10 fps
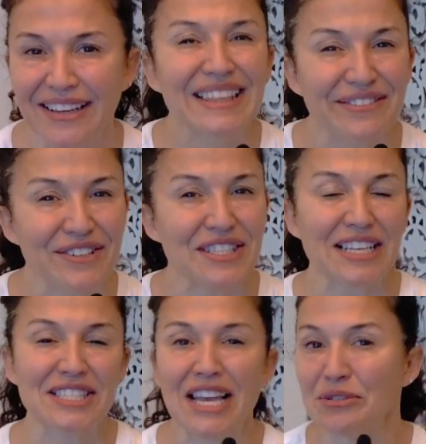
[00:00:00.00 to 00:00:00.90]
The first
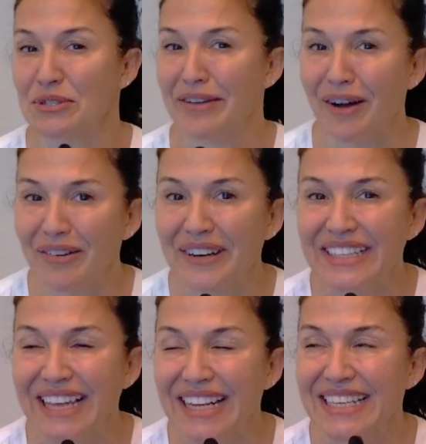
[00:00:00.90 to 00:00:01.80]
exercise, which I've already
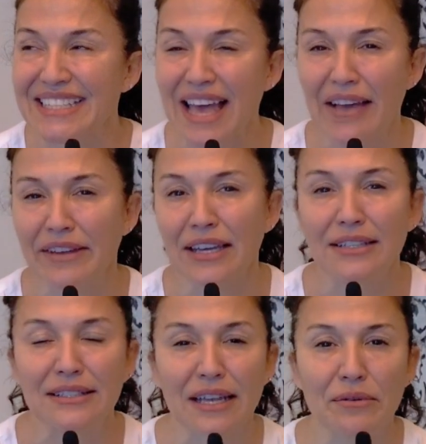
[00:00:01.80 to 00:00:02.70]
done, is having a
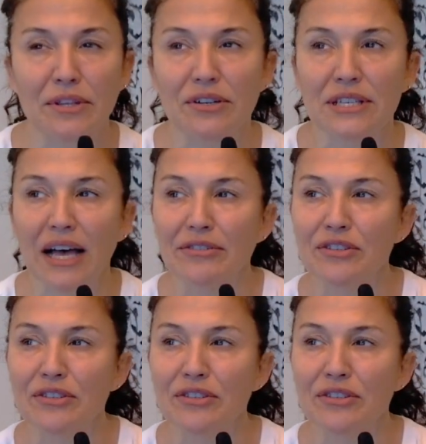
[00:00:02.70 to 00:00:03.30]
date with yourself.